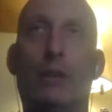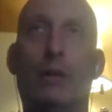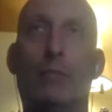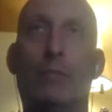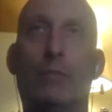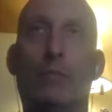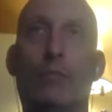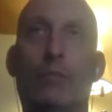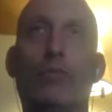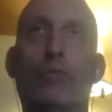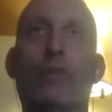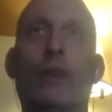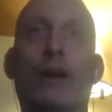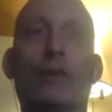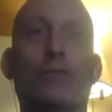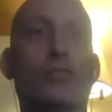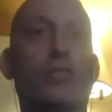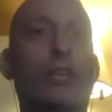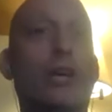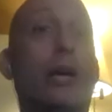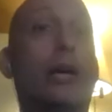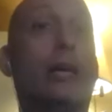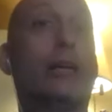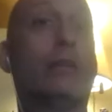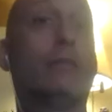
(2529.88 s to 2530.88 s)
move
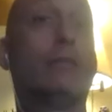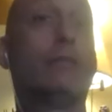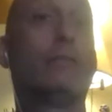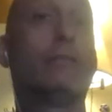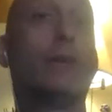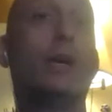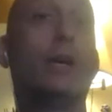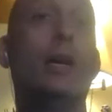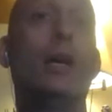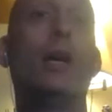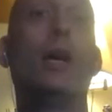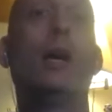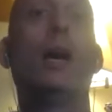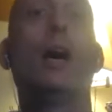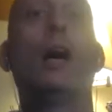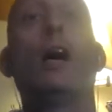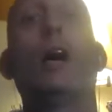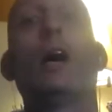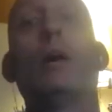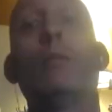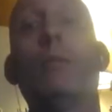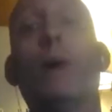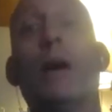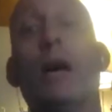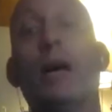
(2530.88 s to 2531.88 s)
outside of
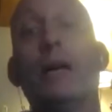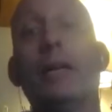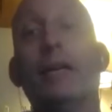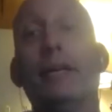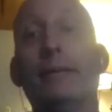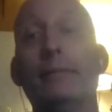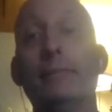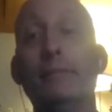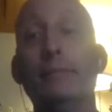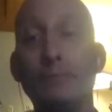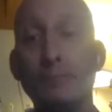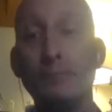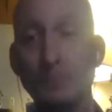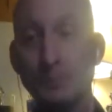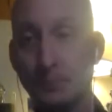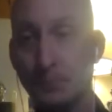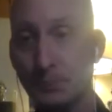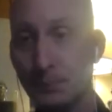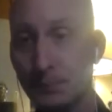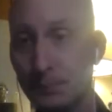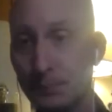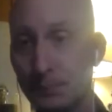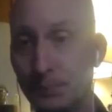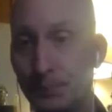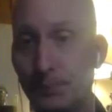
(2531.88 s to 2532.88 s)
our body.
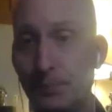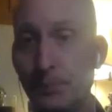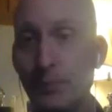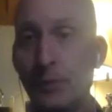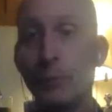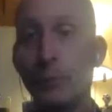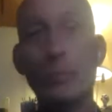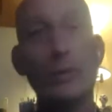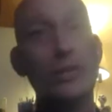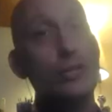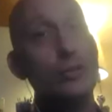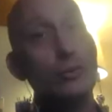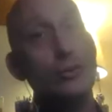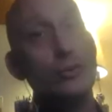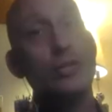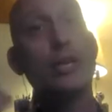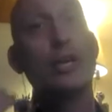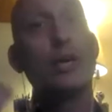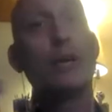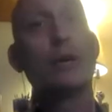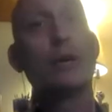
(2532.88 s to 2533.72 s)
But you think